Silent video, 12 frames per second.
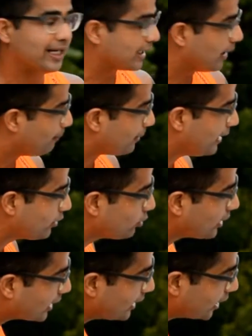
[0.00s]
compared to
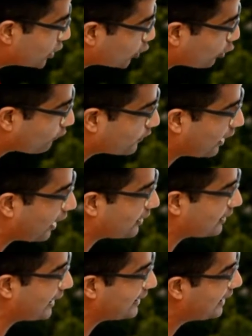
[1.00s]
the condition of the heart
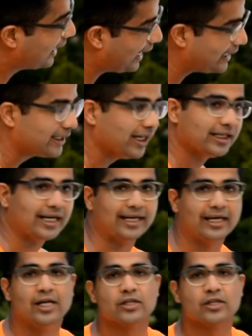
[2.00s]
line and the headline.